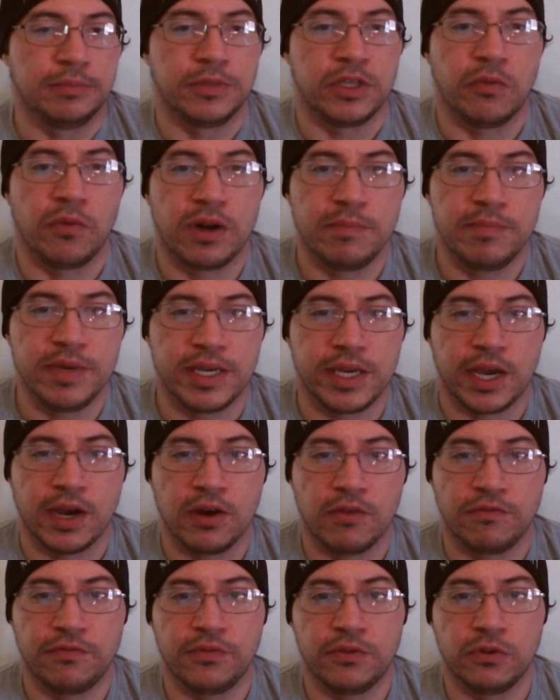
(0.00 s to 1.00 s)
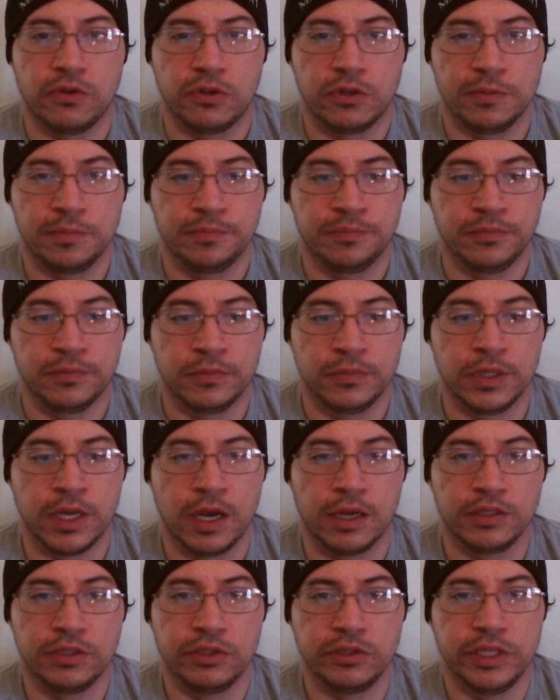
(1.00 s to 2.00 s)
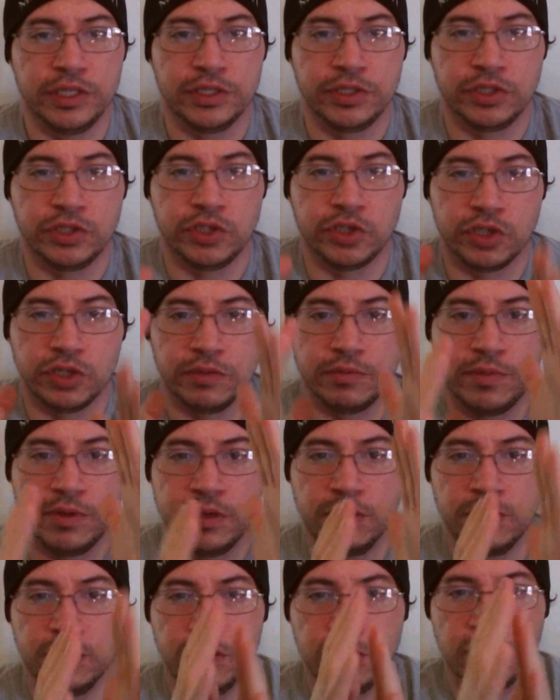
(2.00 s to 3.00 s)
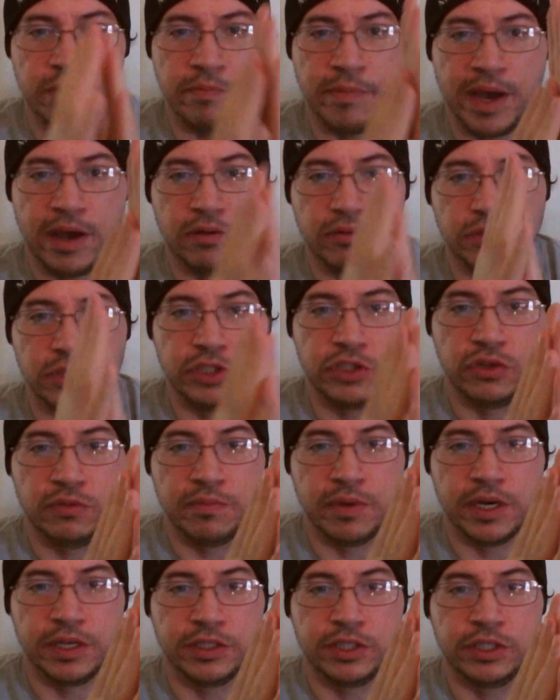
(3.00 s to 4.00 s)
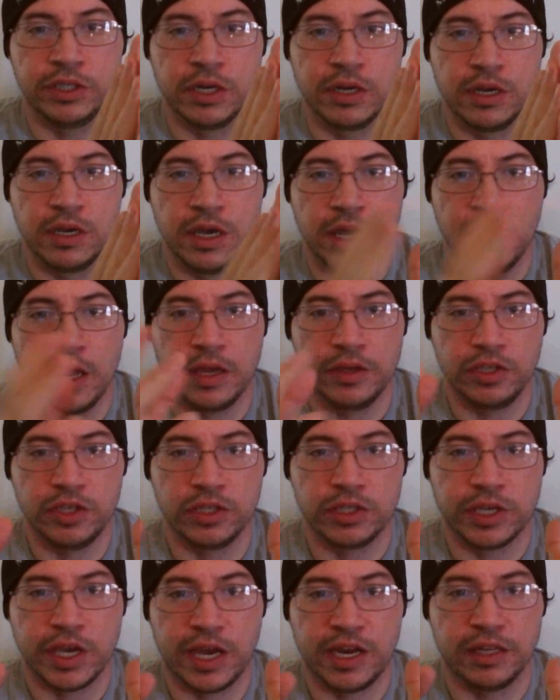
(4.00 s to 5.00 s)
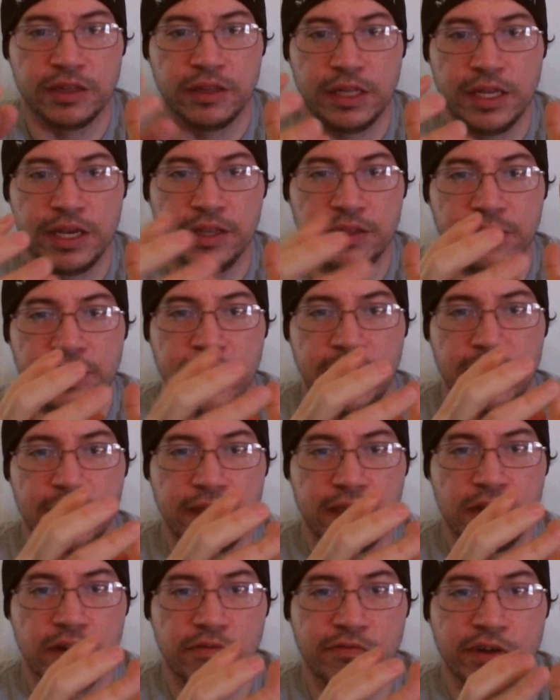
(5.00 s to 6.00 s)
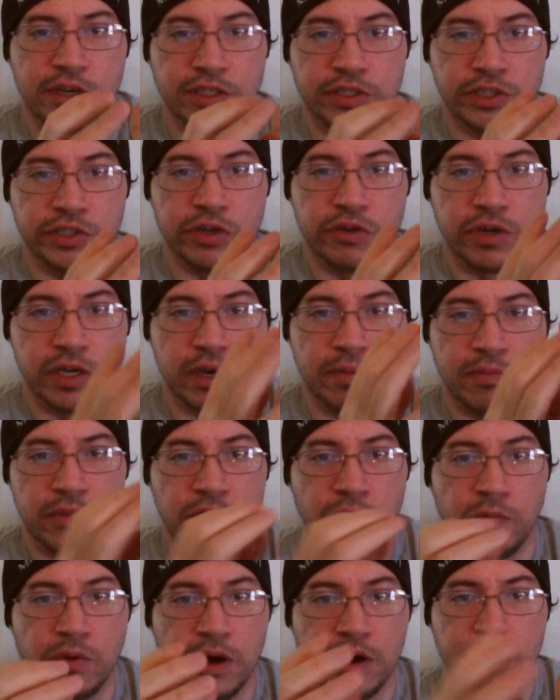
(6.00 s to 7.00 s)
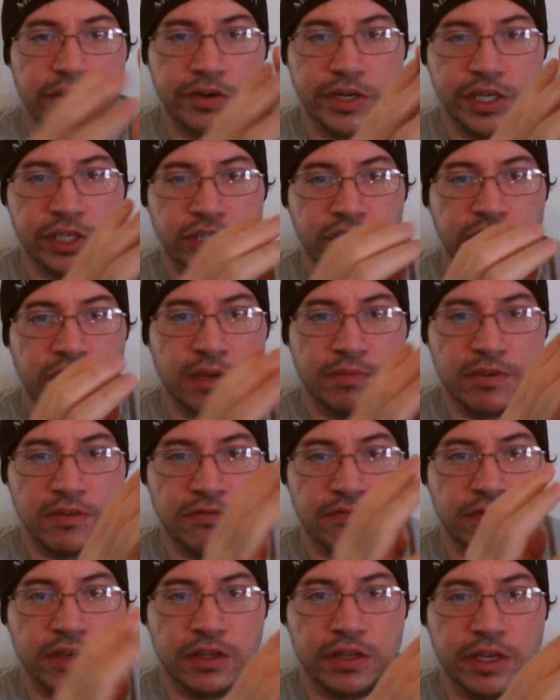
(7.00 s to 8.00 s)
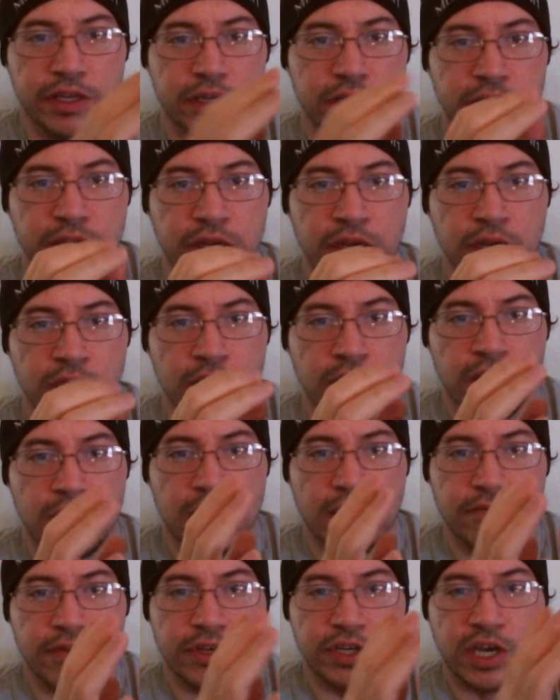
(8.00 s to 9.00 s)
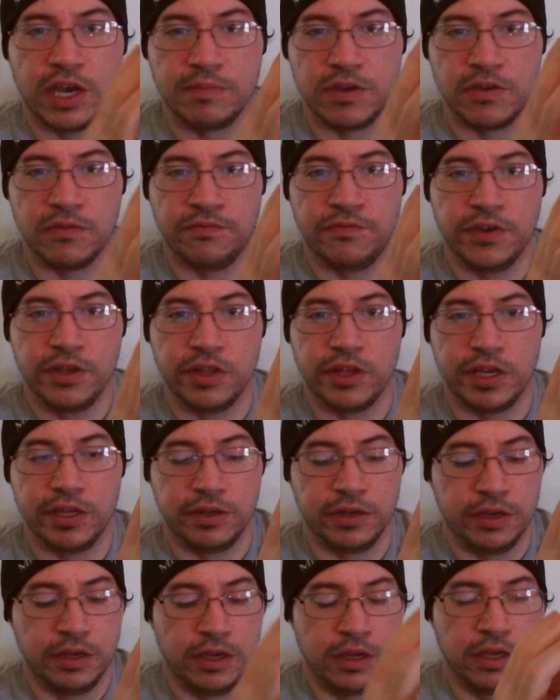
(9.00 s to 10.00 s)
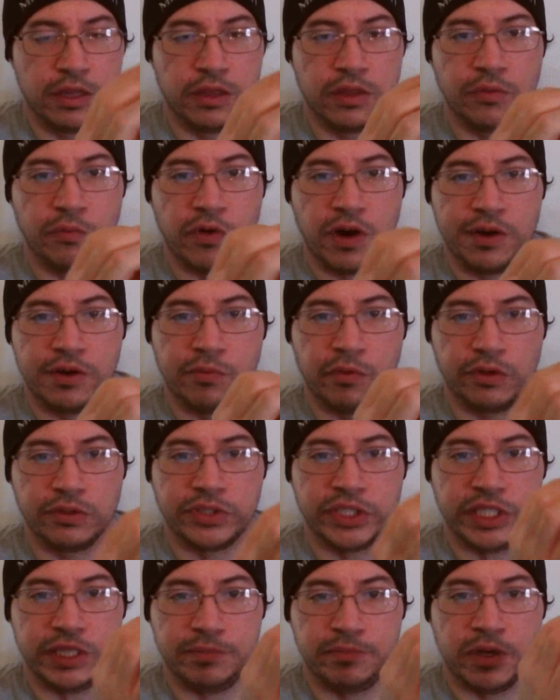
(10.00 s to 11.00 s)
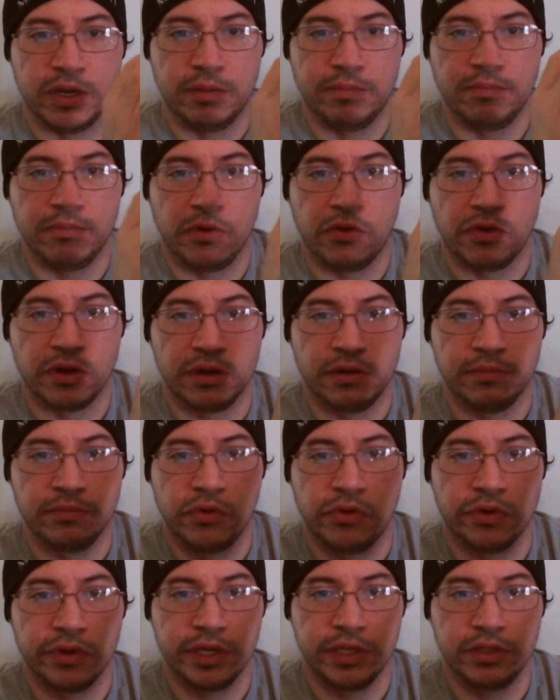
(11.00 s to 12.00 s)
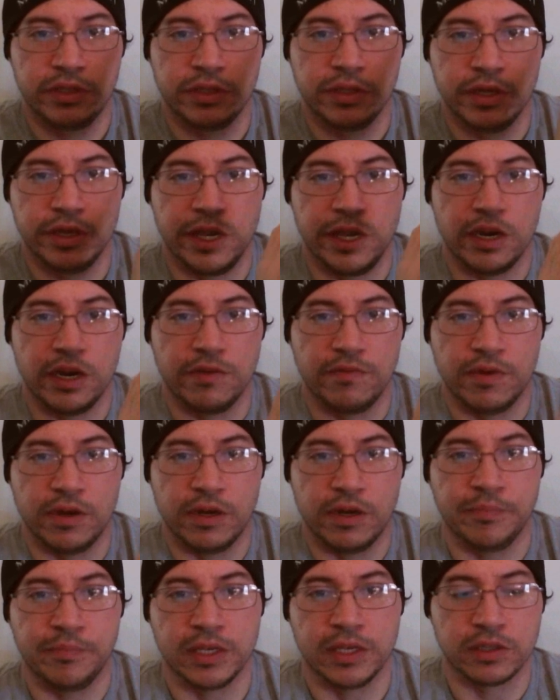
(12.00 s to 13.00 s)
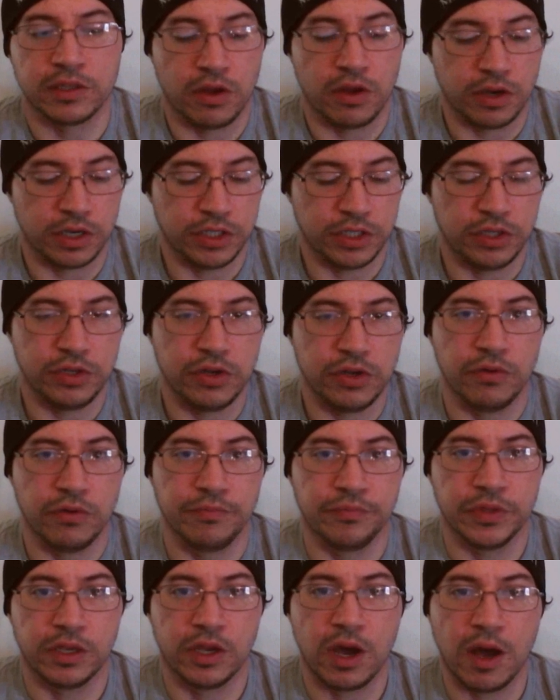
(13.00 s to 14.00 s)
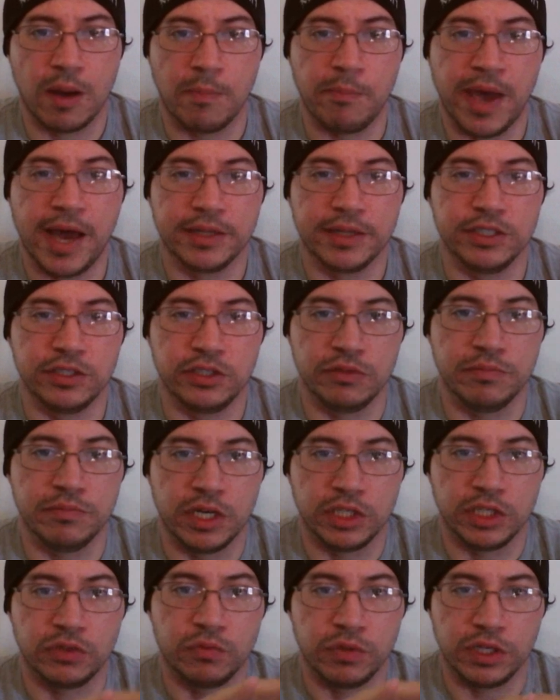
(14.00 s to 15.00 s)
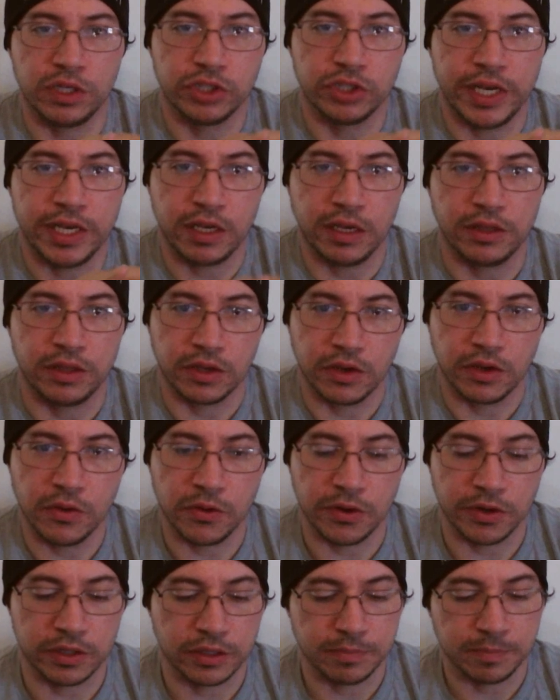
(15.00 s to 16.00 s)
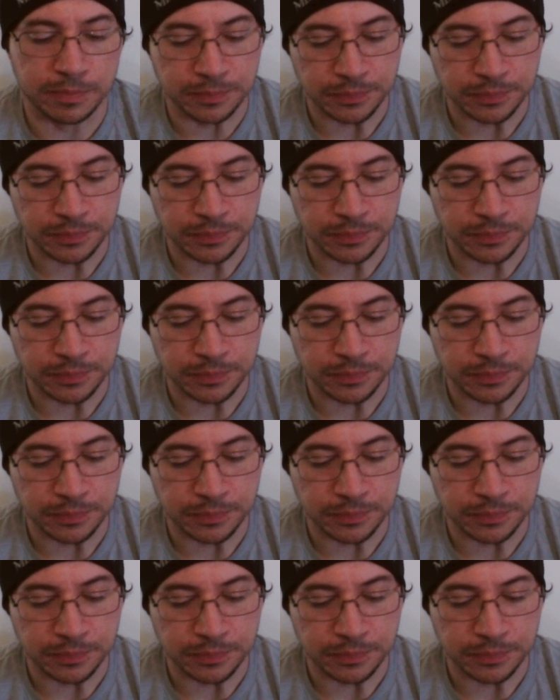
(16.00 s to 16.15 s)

you want to be careful not to disturb your mountain too much, and just kind of let that erva soak up the water each time you fill it. And every time you fill it, the water will seep up more and more into the erva, as long as you don't compact it too much when you're shaking the gourd.